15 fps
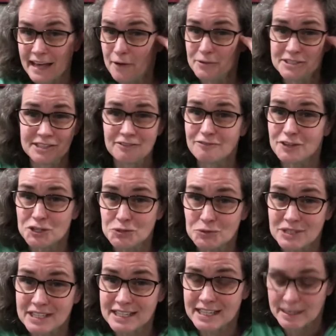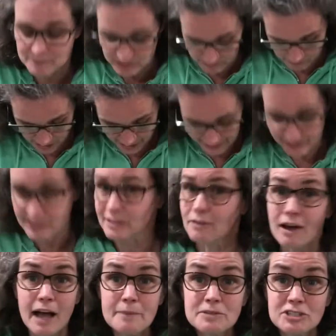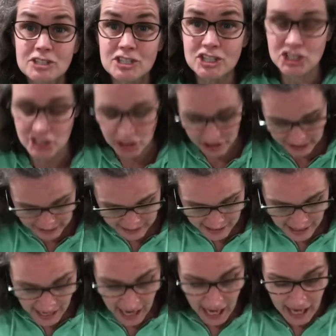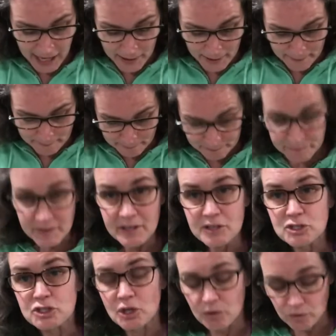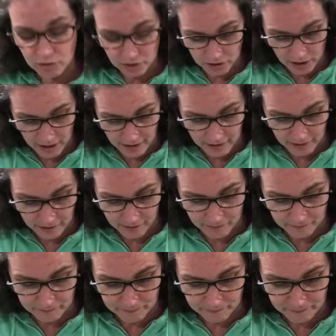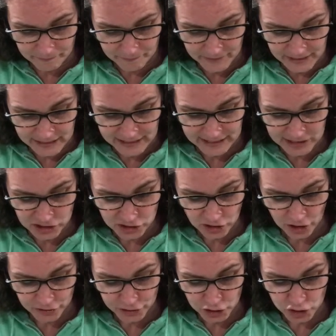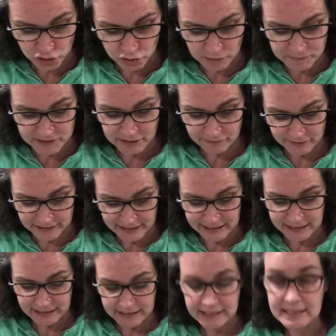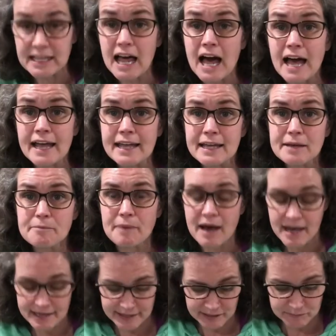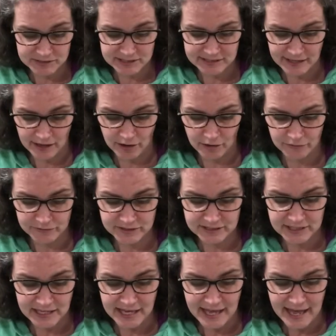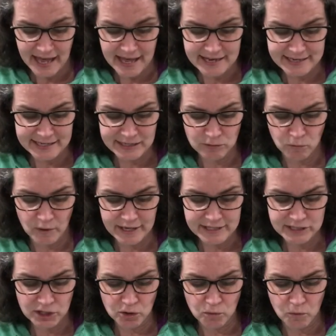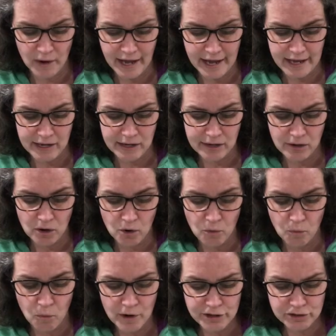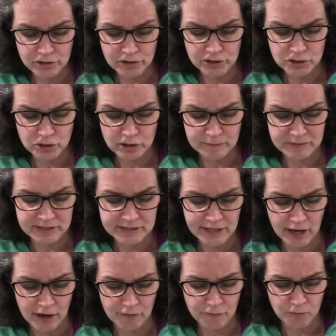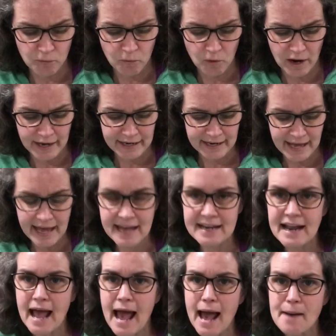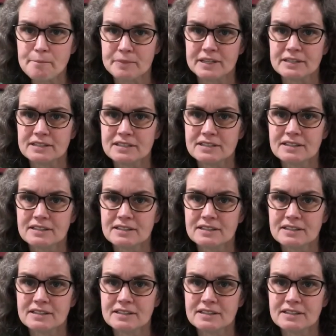That was the visual that came to mind. So I'm just going to share it. So uh, he saw the strips of linen lying by themselves, and he went away, wondering to himself what had happened.